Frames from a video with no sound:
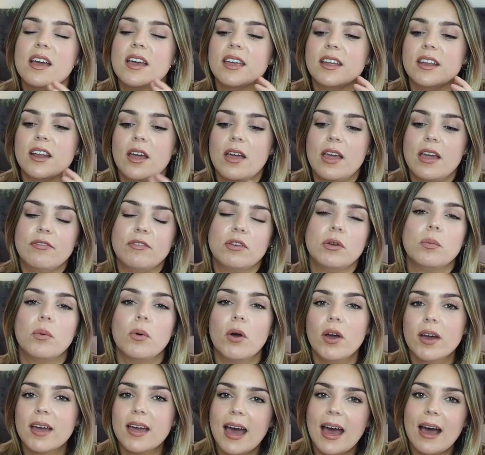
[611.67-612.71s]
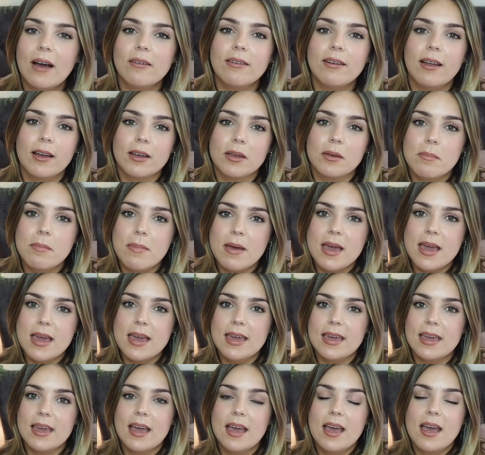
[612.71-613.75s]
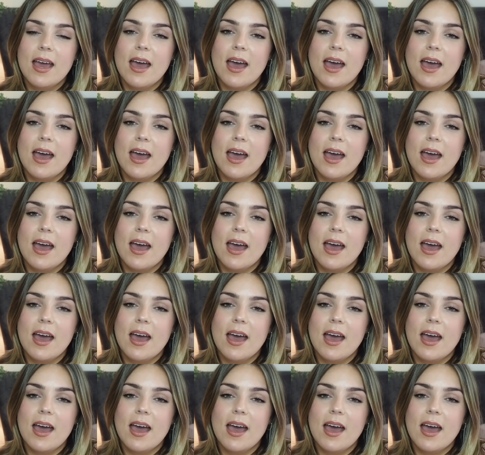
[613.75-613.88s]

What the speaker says: you know, if you work out like me,